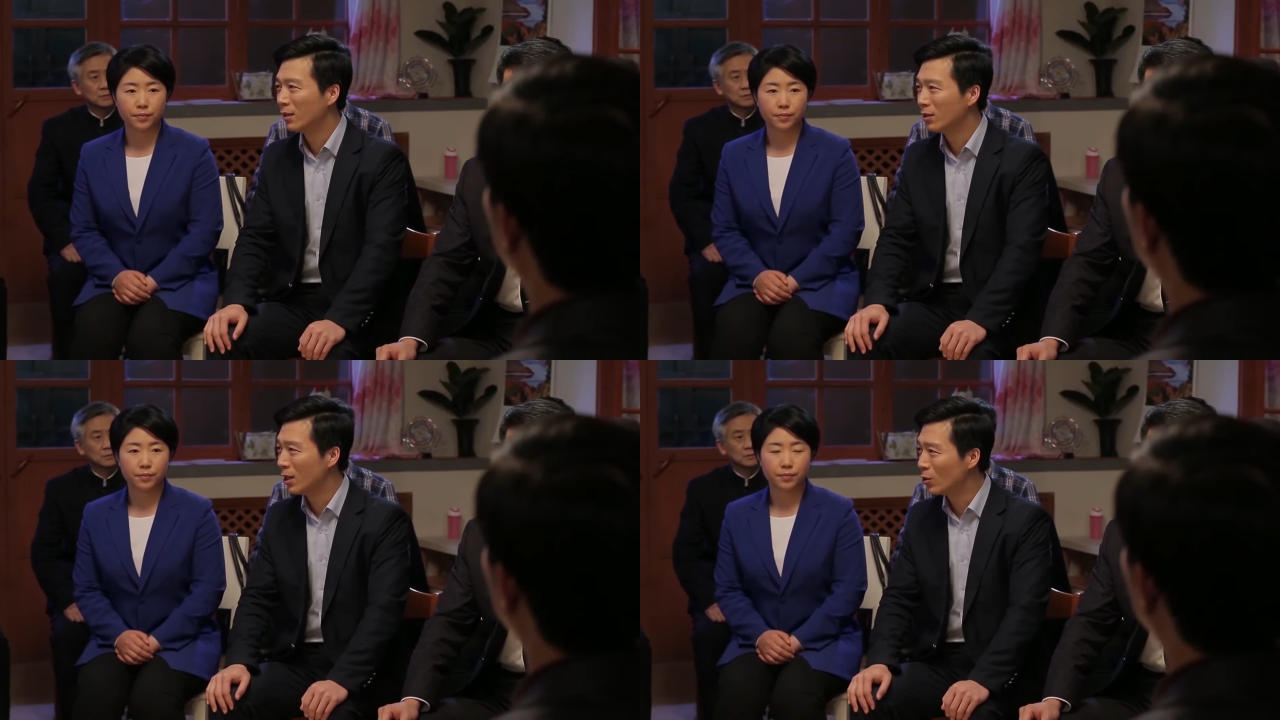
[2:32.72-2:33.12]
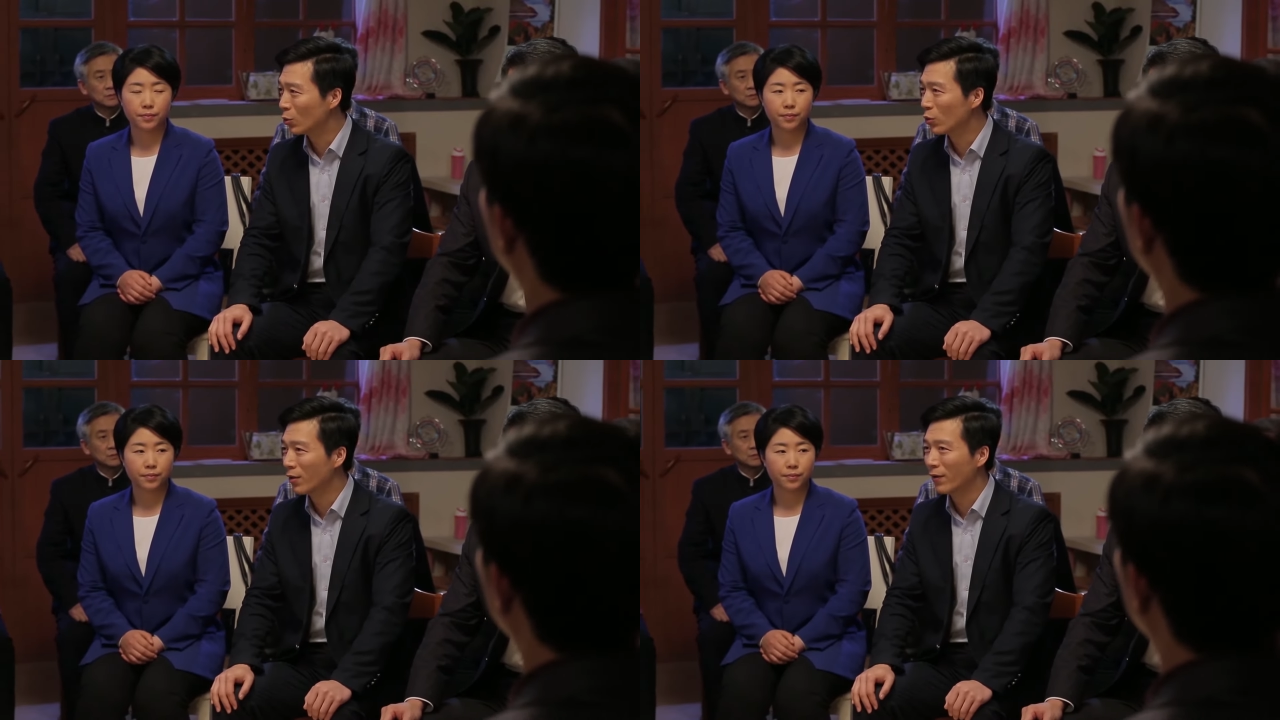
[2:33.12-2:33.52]
Speaker 1: Is
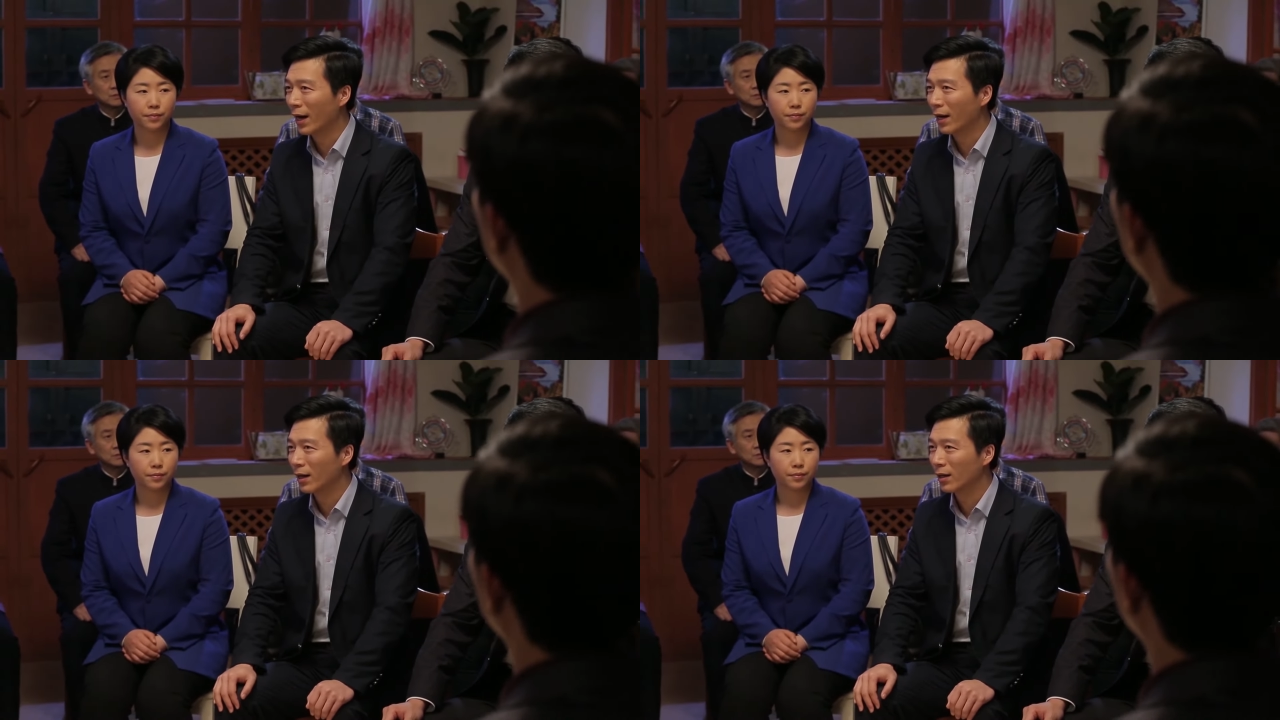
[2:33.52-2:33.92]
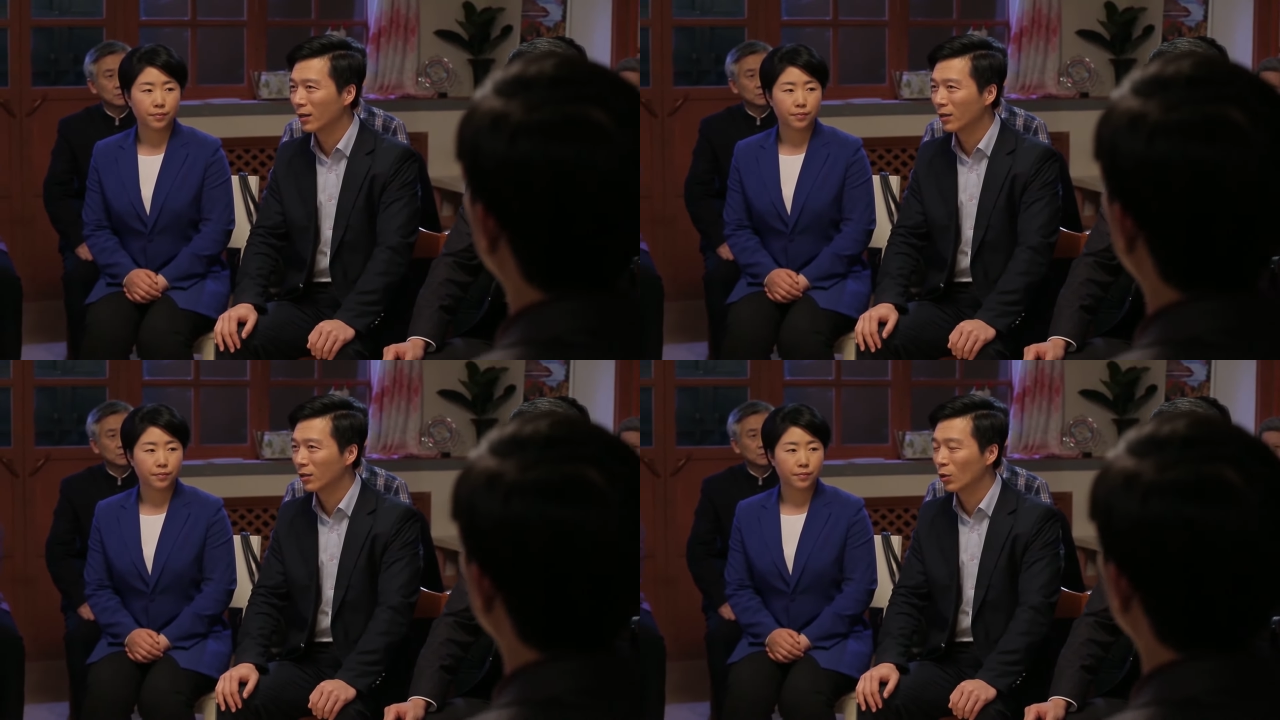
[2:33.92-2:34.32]
such a view
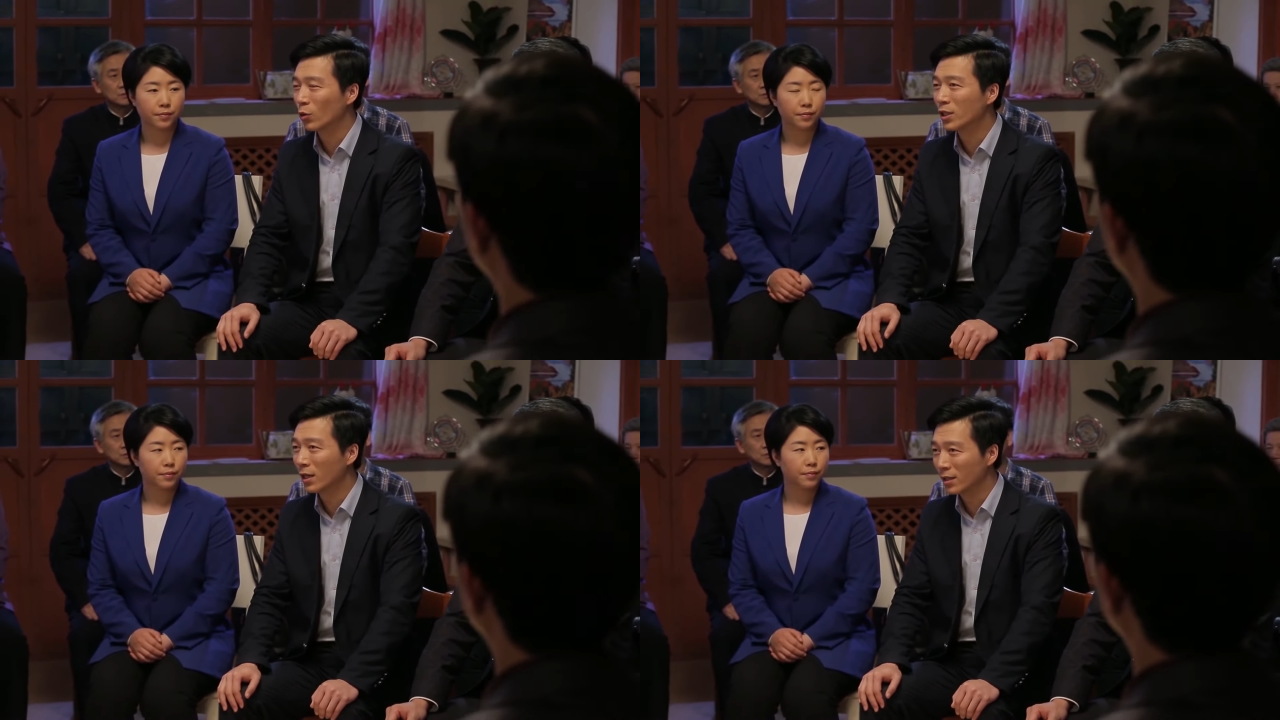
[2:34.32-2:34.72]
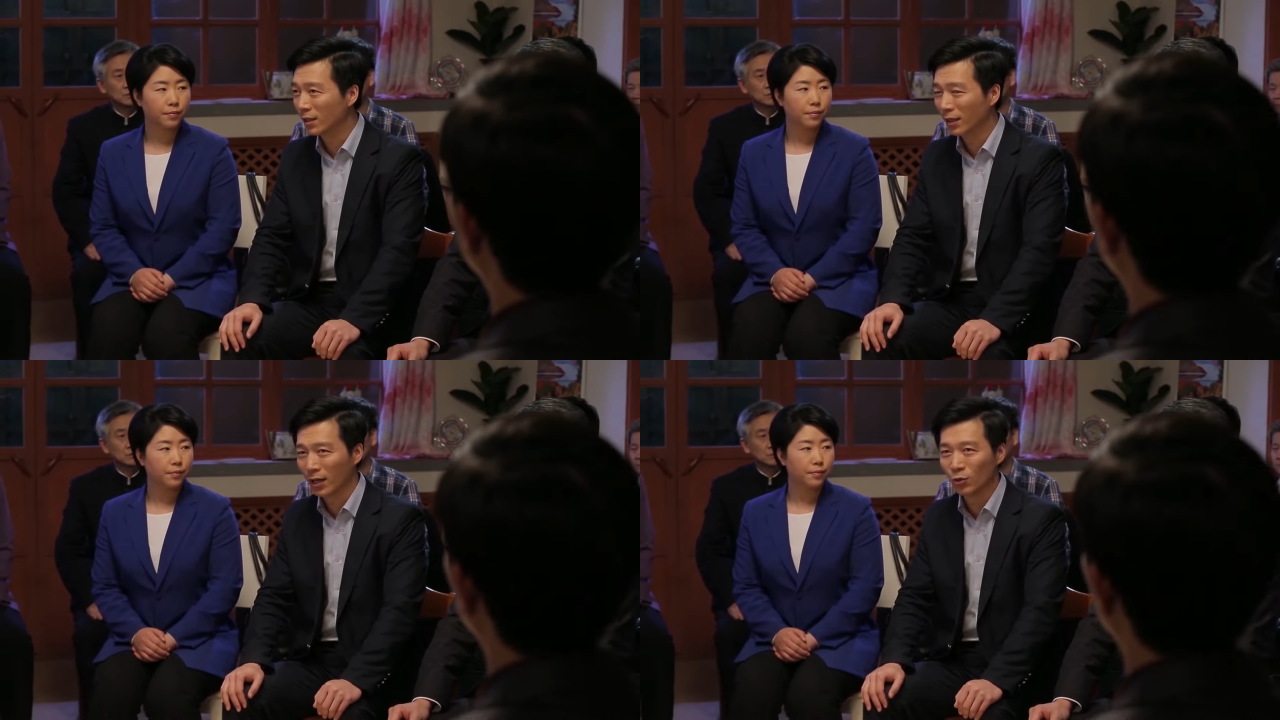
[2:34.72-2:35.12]
founded
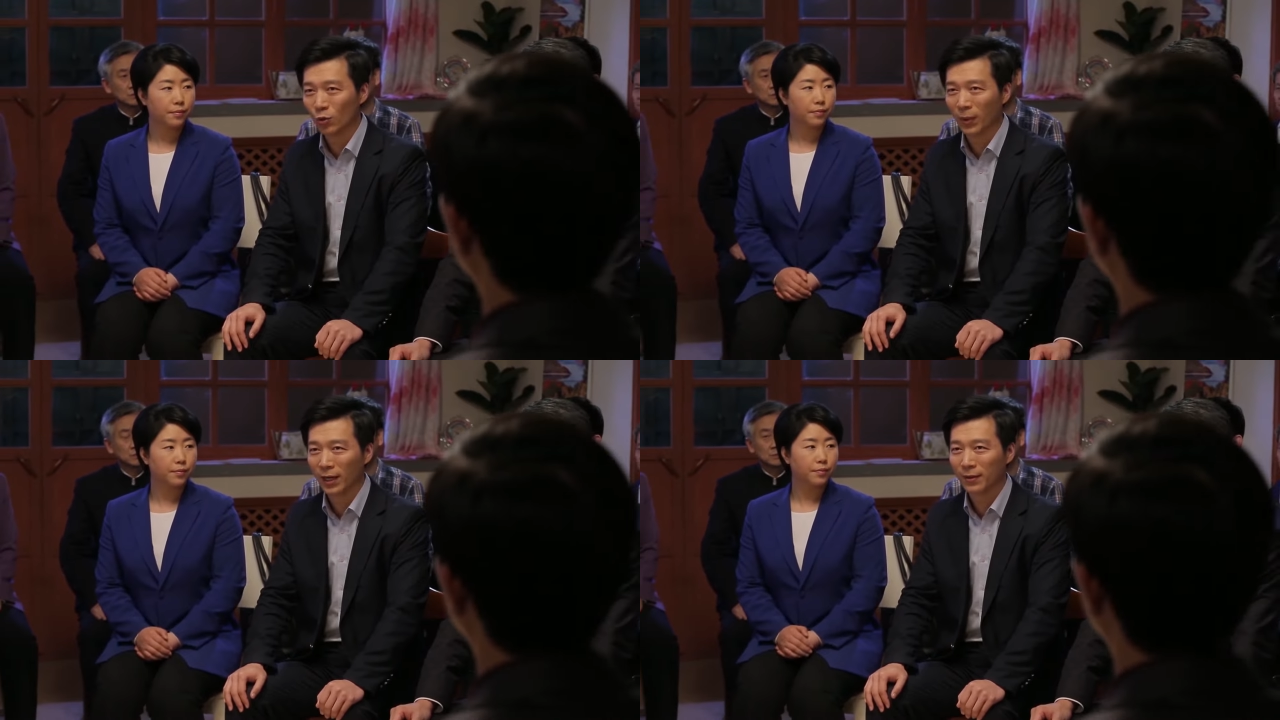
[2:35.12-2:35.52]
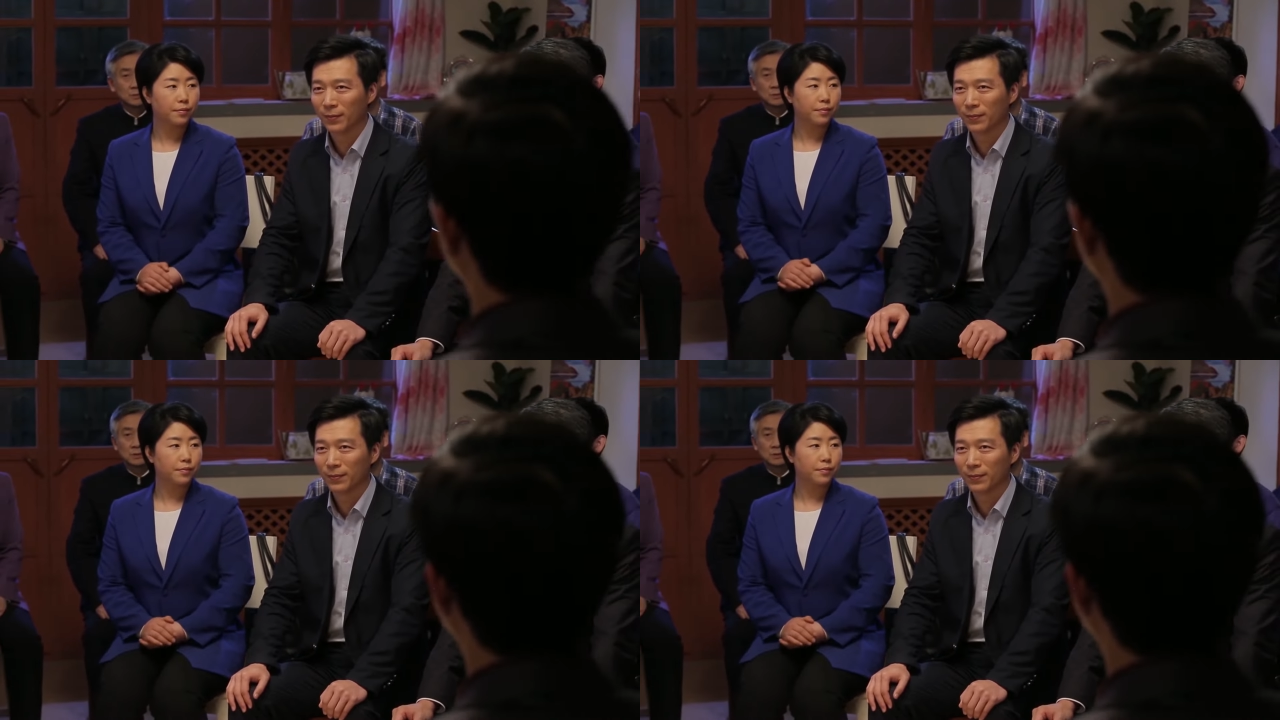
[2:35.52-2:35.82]
in the Bible?